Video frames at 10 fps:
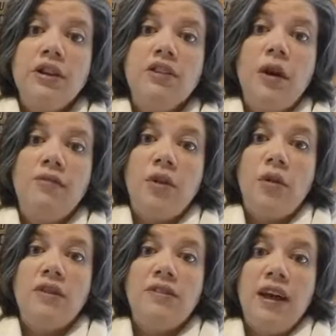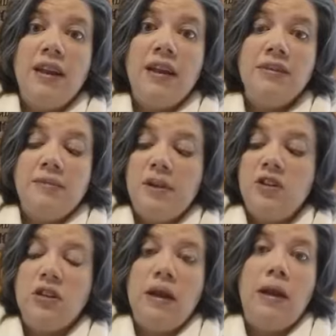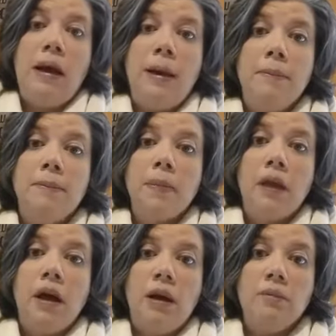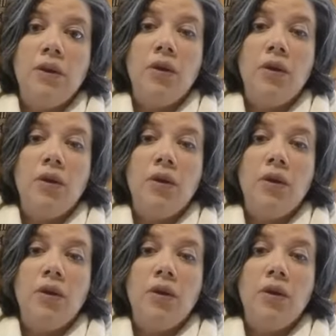So I've noticed that especially the